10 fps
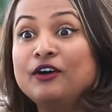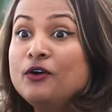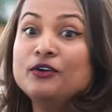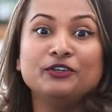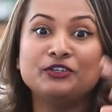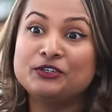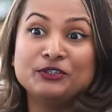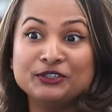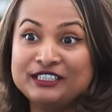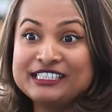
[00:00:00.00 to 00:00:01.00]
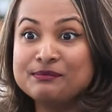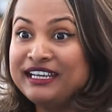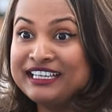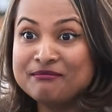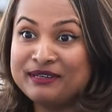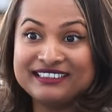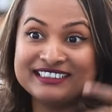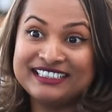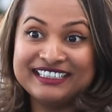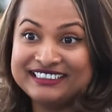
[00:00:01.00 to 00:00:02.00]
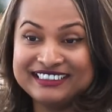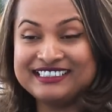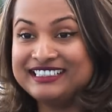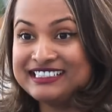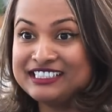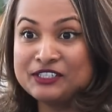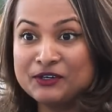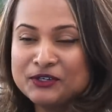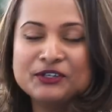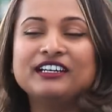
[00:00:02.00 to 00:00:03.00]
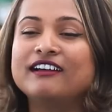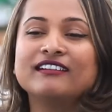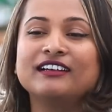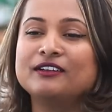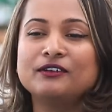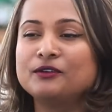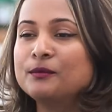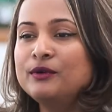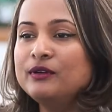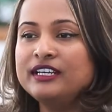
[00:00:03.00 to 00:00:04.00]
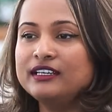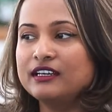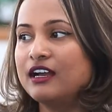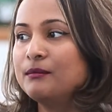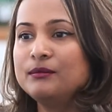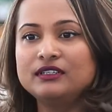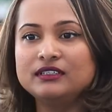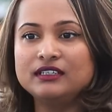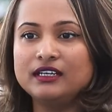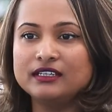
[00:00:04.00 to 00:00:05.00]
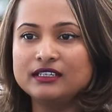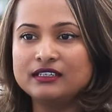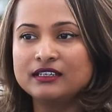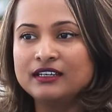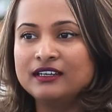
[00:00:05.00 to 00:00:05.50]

oh, you should do this, make it better like this. This is so good. Romboye humble and